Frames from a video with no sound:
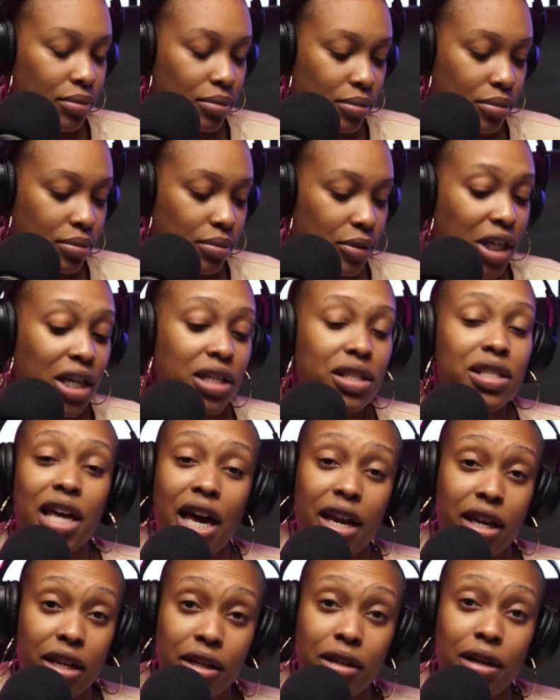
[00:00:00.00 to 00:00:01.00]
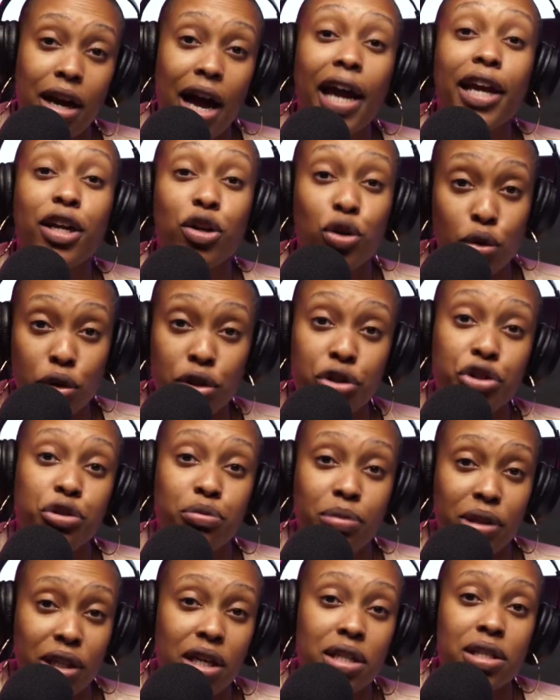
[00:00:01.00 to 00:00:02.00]
yes, Daddy, I ignored you
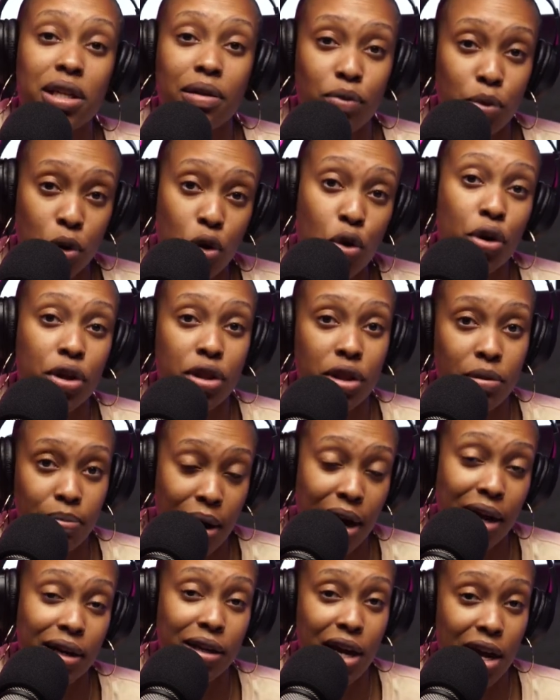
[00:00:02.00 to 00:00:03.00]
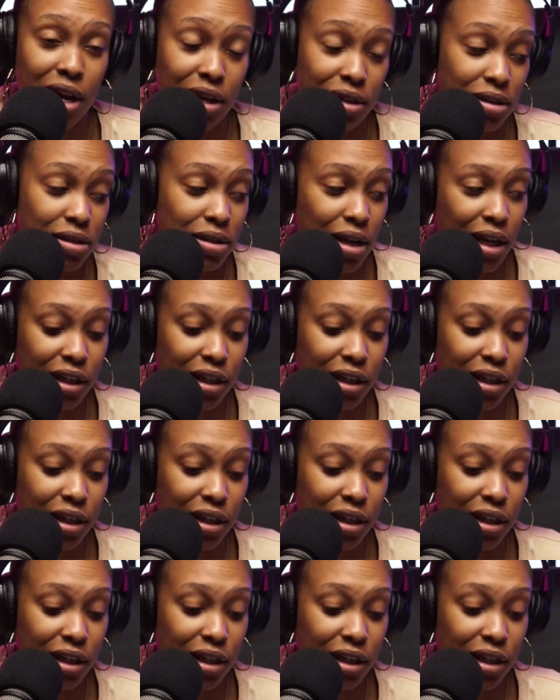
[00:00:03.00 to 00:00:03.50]
because I'm recording the podcast. I can